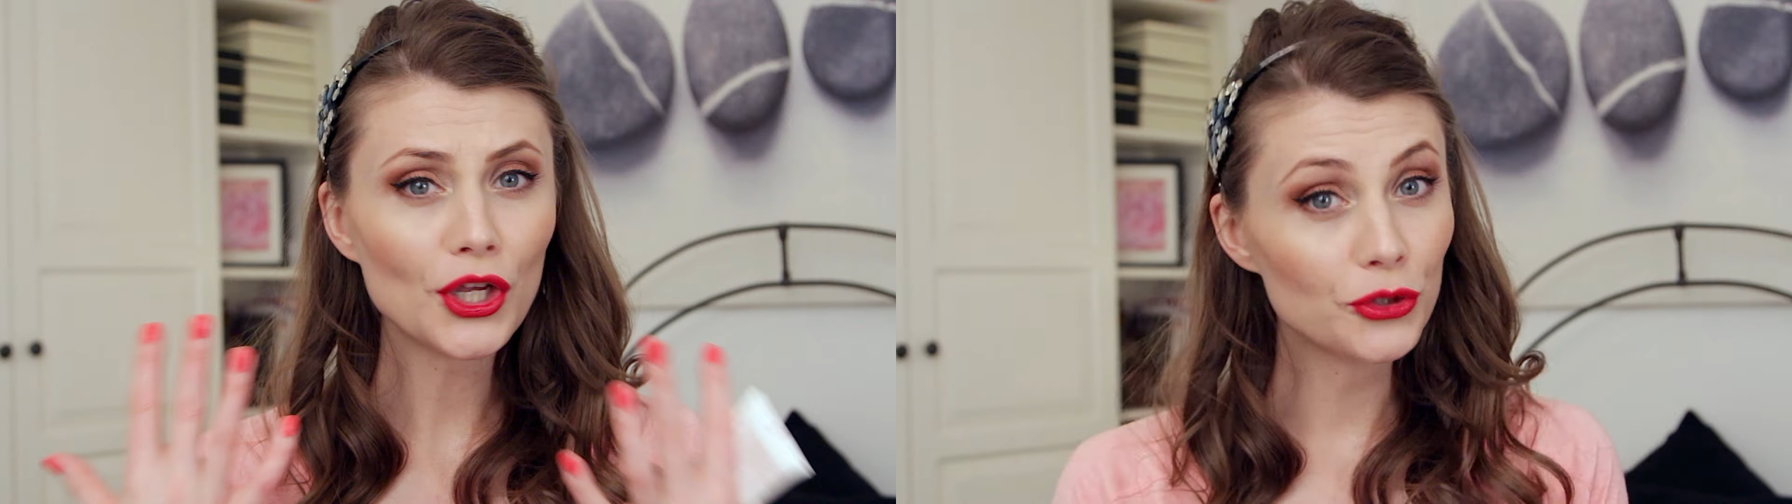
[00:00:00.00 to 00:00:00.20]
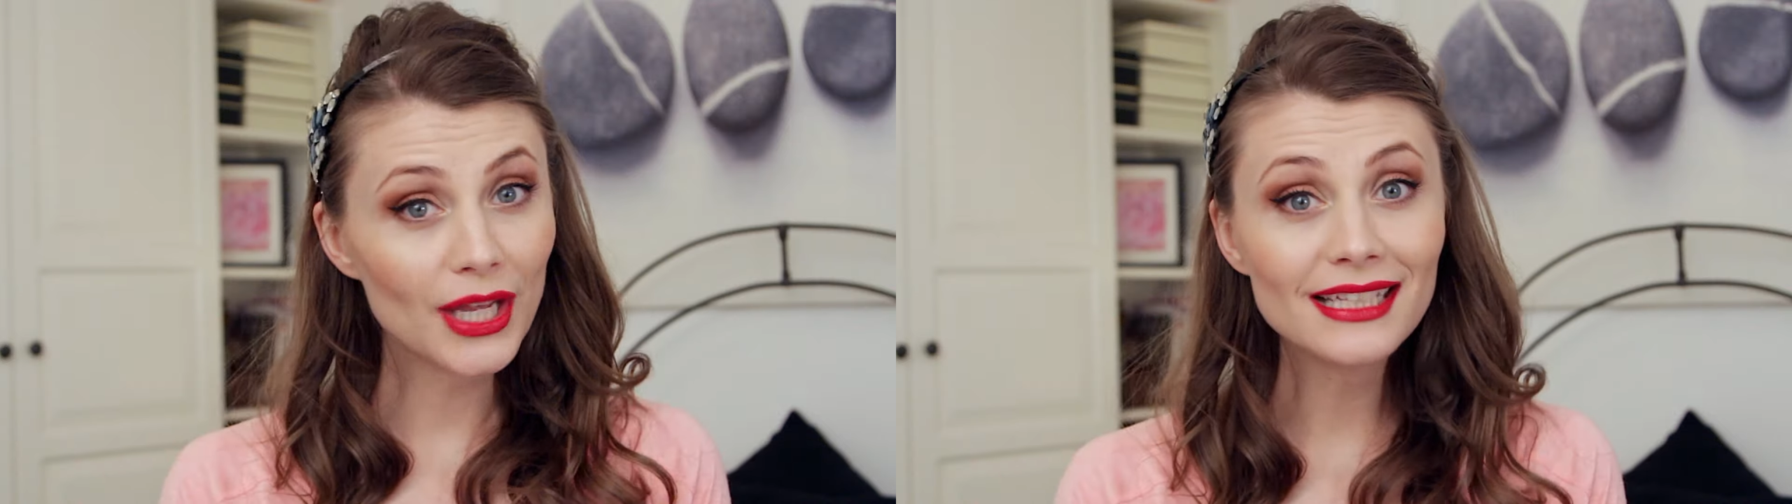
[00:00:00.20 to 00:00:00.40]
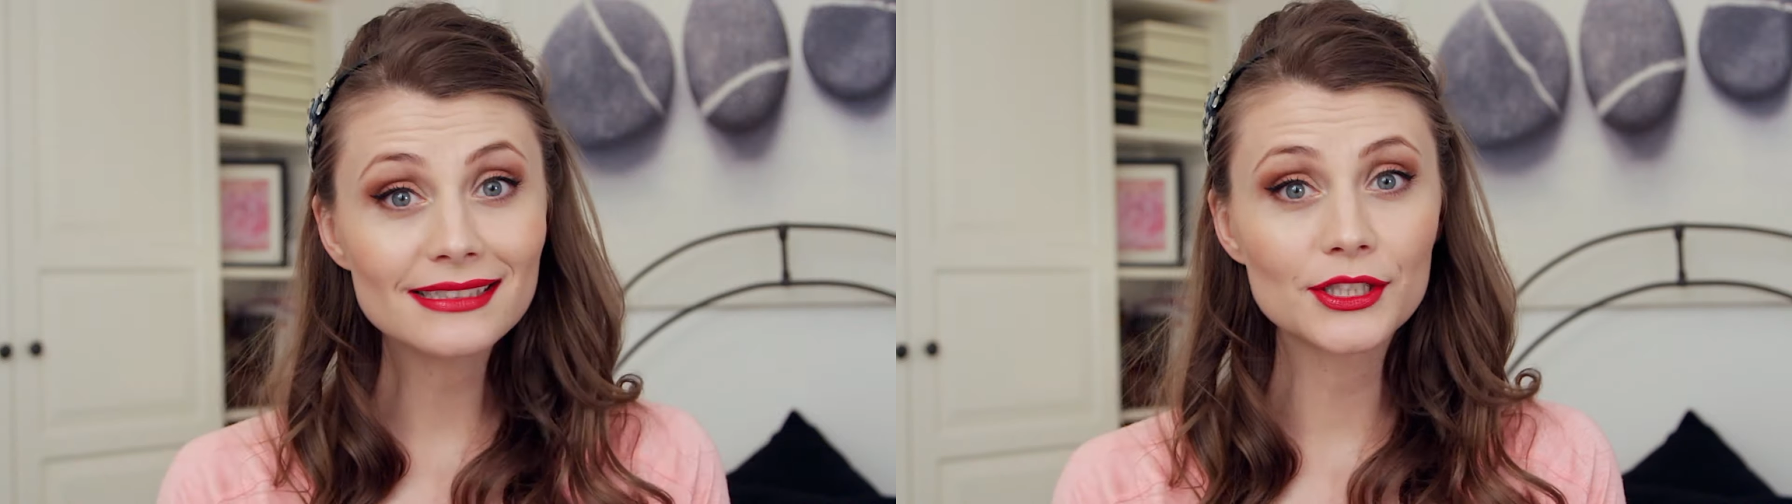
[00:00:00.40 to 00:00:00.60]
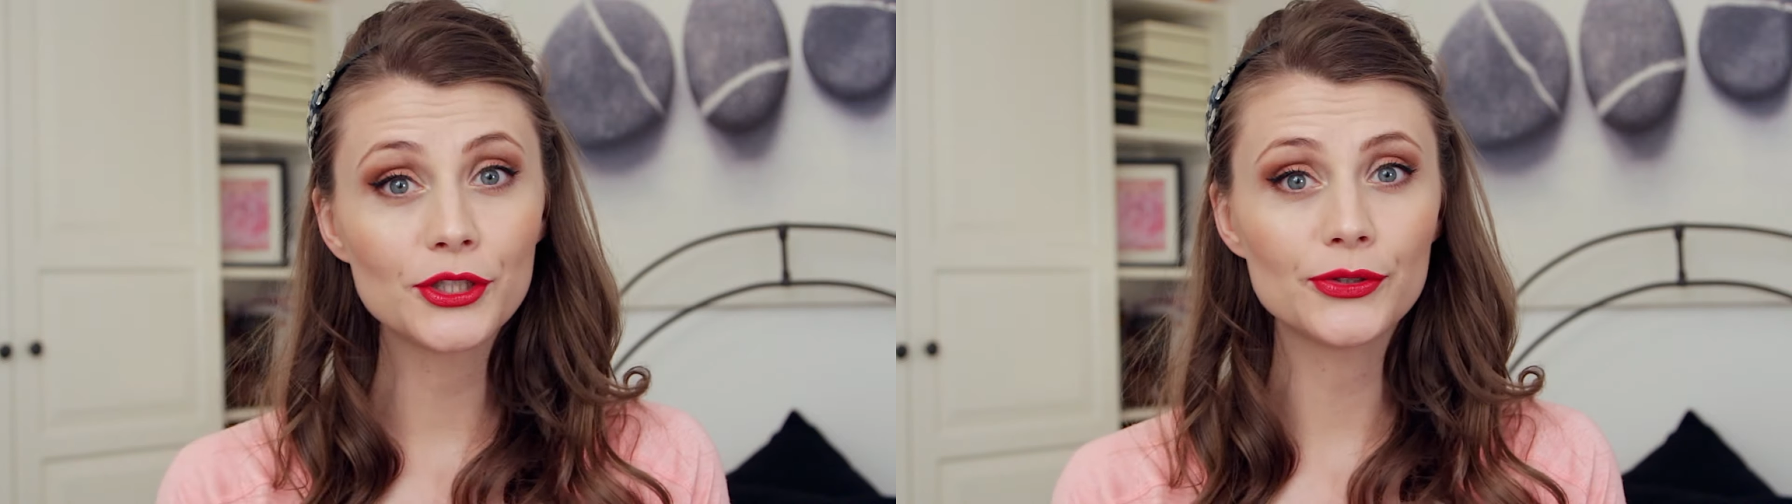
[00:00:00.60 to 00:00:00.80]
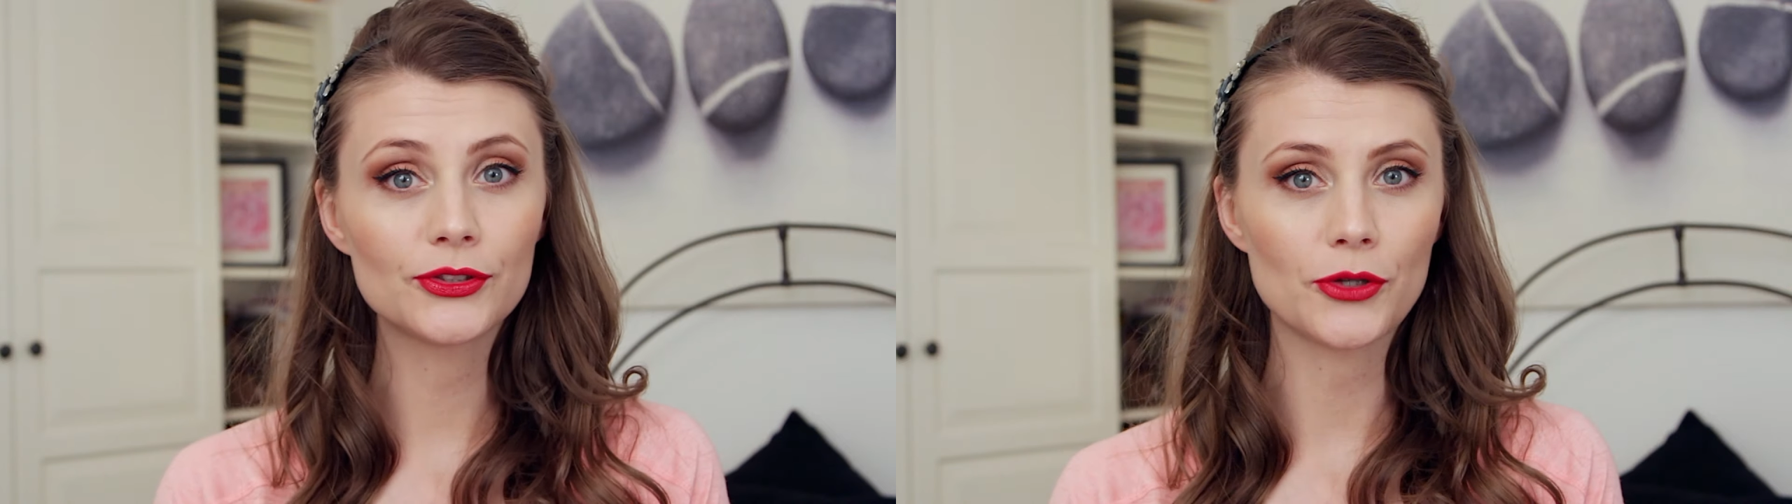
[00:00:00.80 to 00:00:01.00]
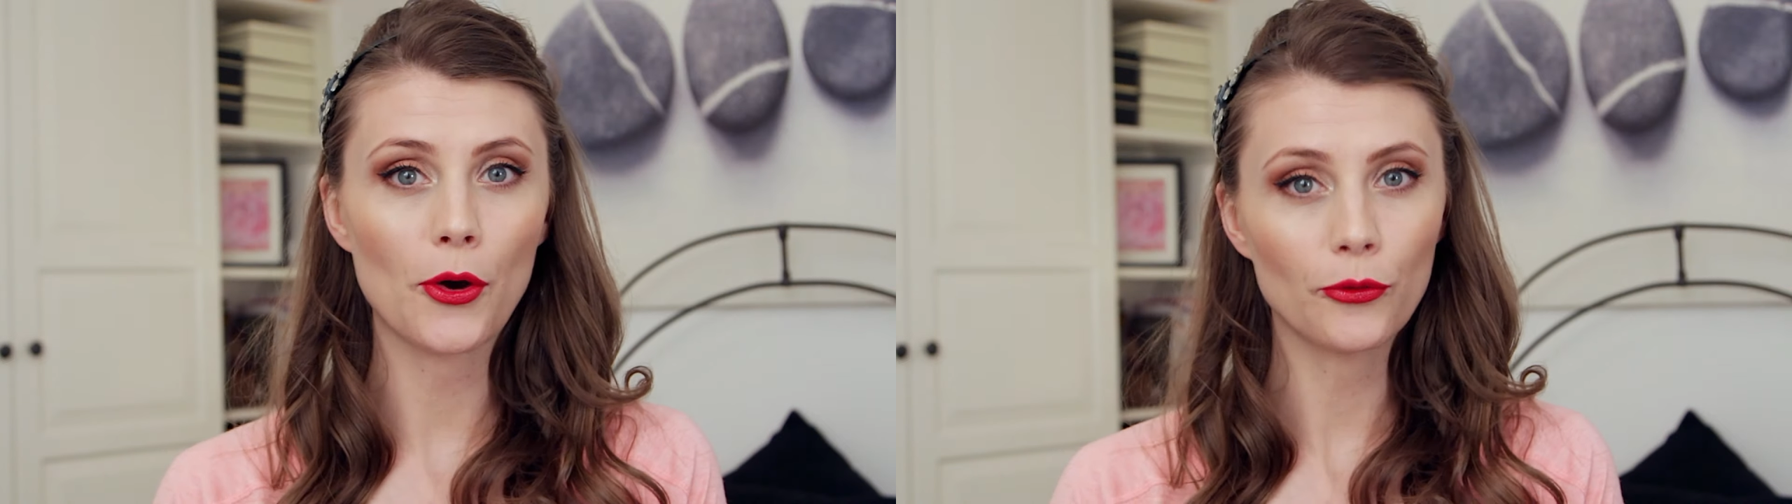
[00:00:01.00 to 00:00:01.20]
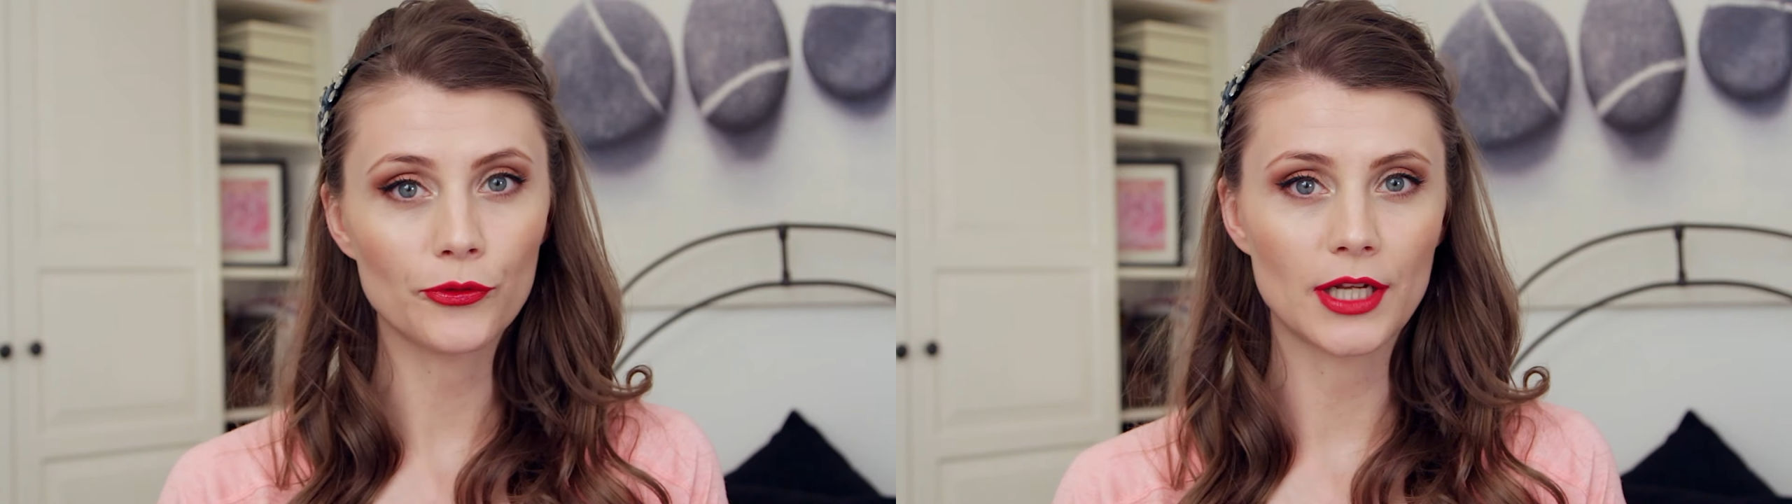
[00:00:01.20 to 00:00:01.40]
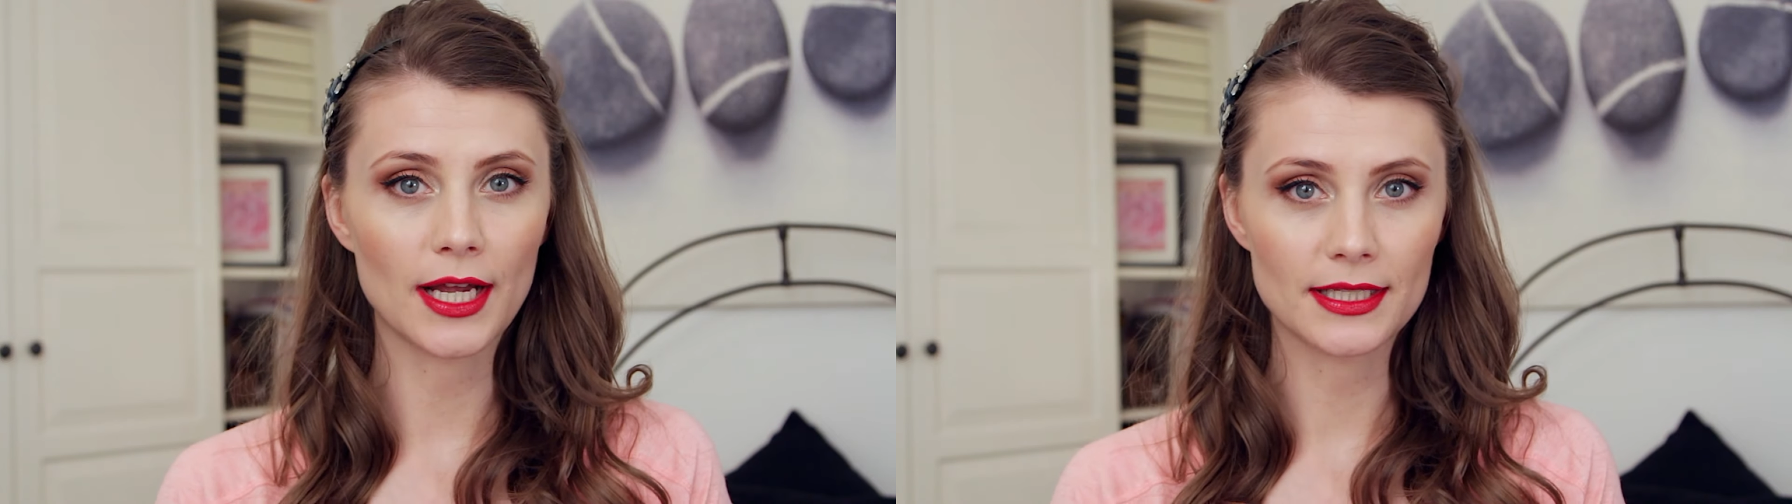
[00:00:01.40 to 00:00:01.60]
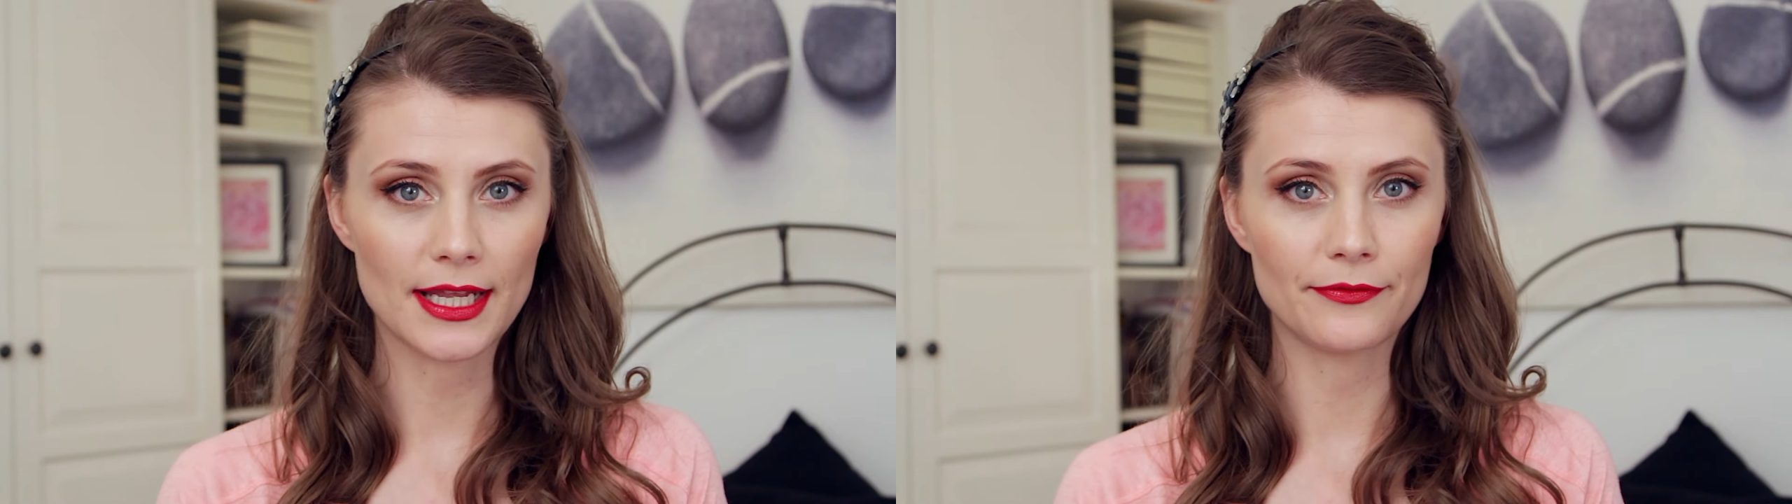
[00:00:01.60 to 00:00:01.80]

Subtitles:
You can use it overnight